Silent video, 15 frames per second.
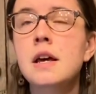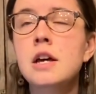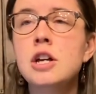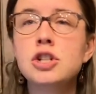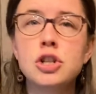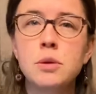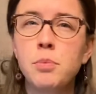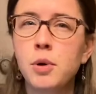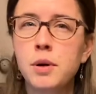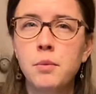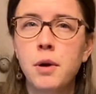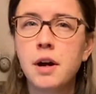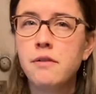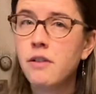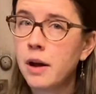to the point
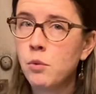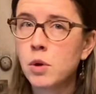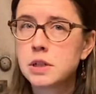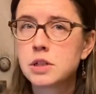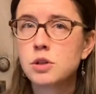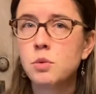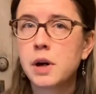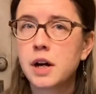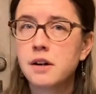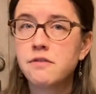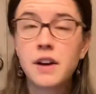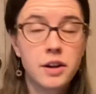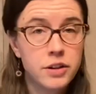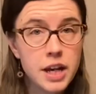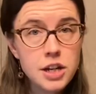where if I want to wear
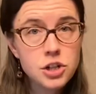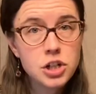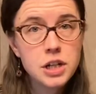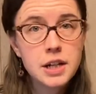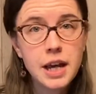foundation,